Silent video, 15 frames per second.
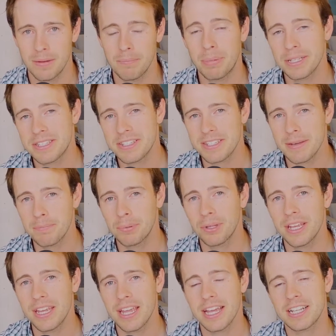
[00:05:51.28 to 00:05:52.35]
but
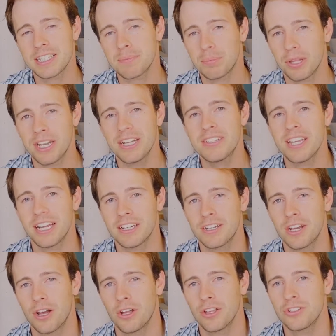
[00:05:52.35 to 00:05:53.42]
simply explain a
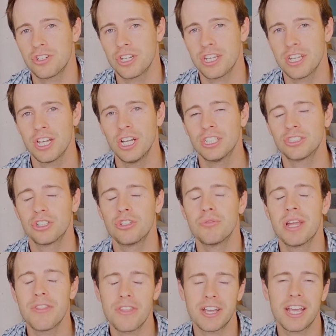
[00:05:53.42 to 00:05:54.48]
technology so you
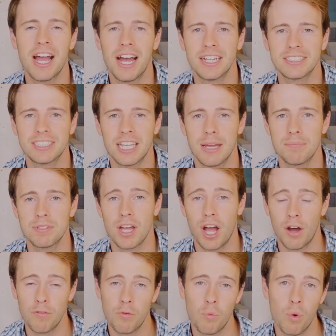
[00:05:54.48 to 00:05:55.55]
get the concept
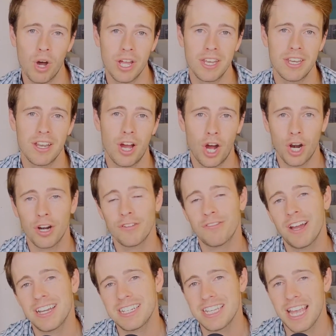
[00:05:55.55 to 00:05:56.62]
of what R
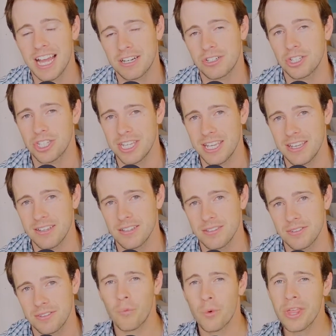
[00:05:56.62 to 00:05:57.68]
F I D actually
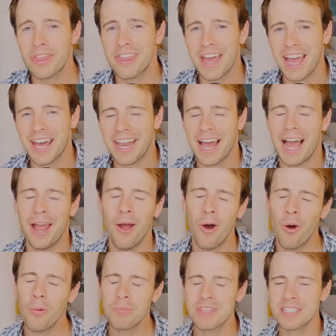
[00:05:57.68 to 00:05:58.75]
is. With that, I
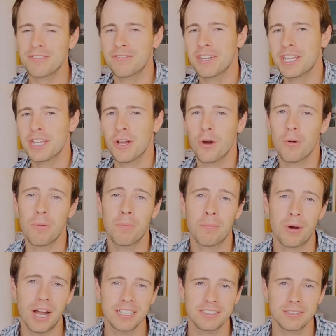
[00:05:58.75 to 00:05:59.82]
hope this video
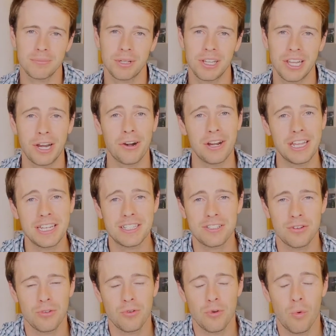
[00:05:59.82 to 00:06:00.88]
brought some clarity
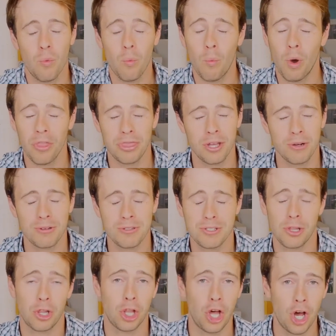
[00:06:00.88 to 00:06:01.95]
to what those
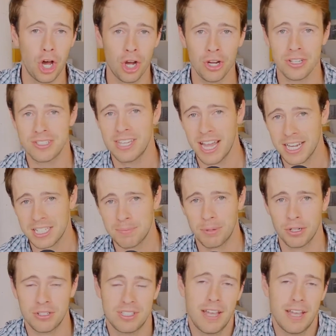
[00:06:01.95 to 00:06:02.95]
long textbook